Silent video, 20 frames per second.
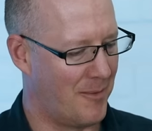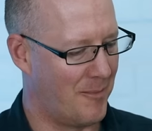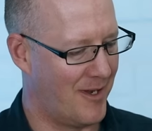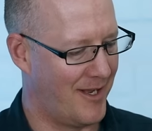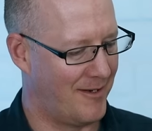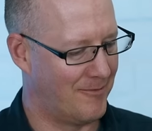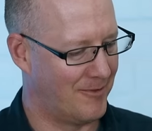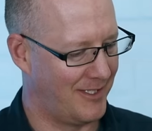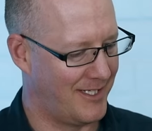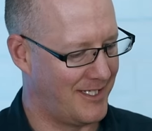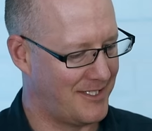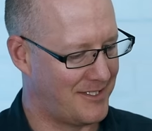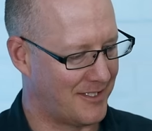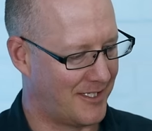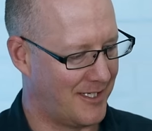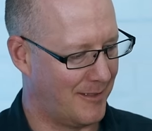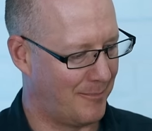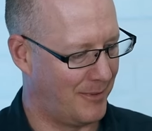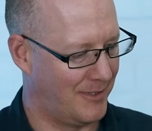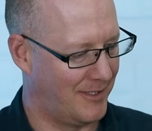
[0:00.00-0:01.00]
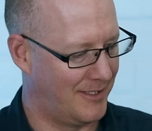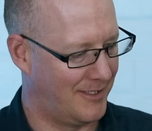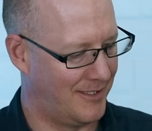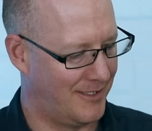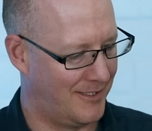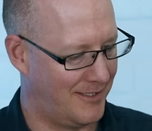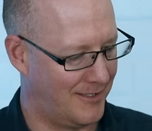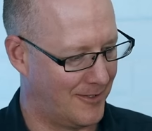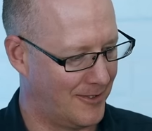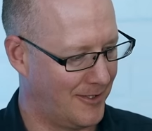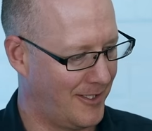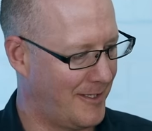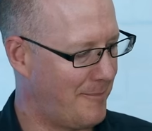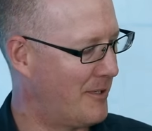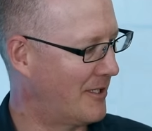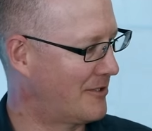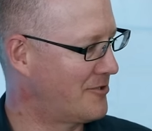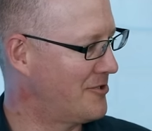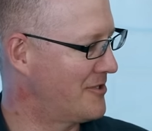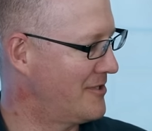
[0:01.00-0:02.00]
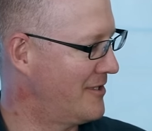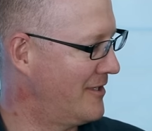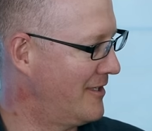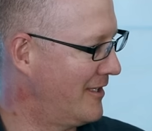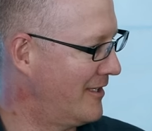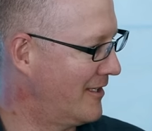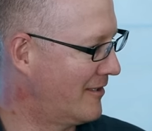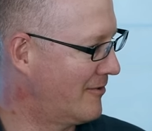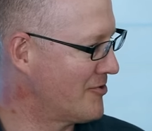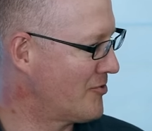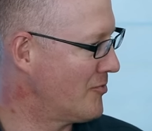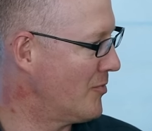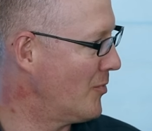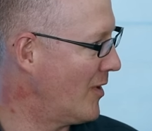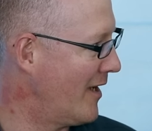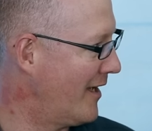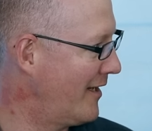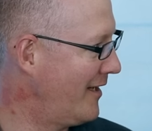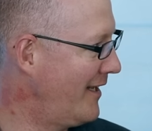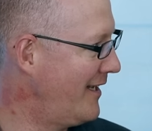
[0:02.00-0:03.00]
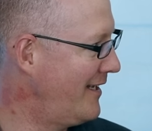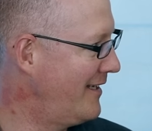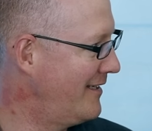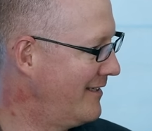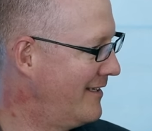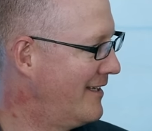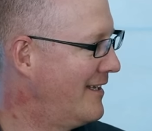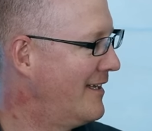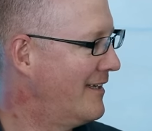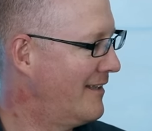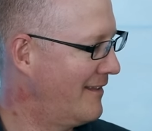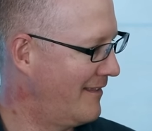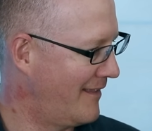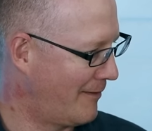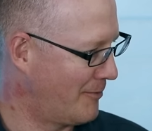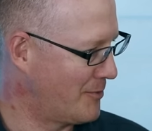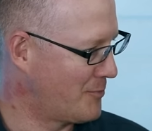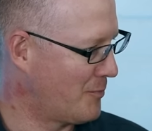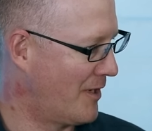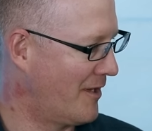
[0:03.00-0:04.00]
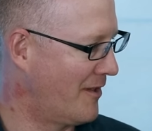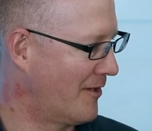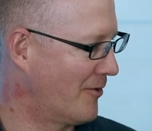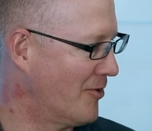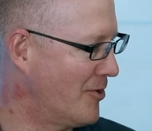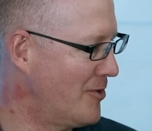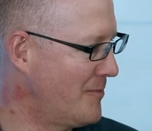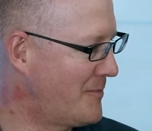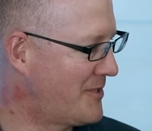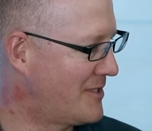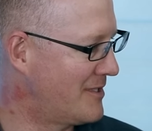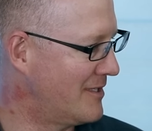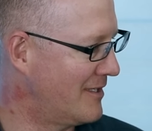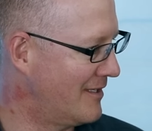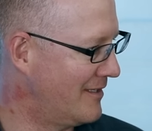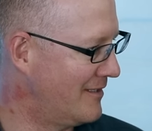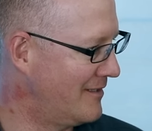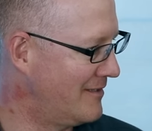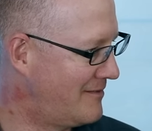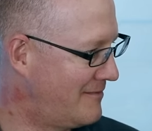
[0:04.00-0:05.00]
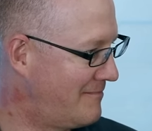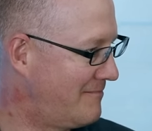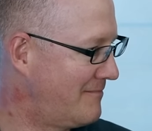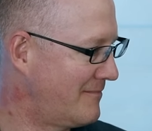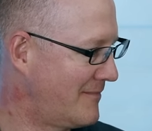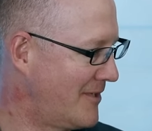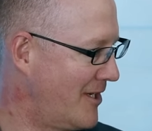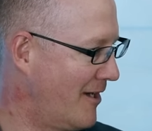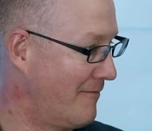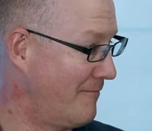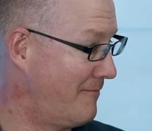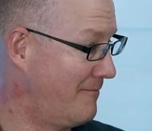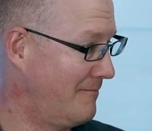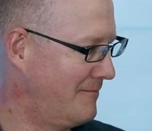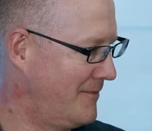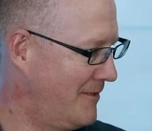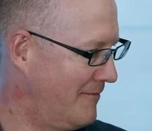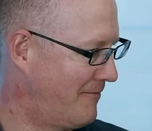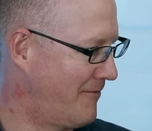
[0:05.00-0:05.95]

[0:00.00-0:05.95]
of mine released a couple of early pictures of the Christopher Bradley. That was one of the groups and got the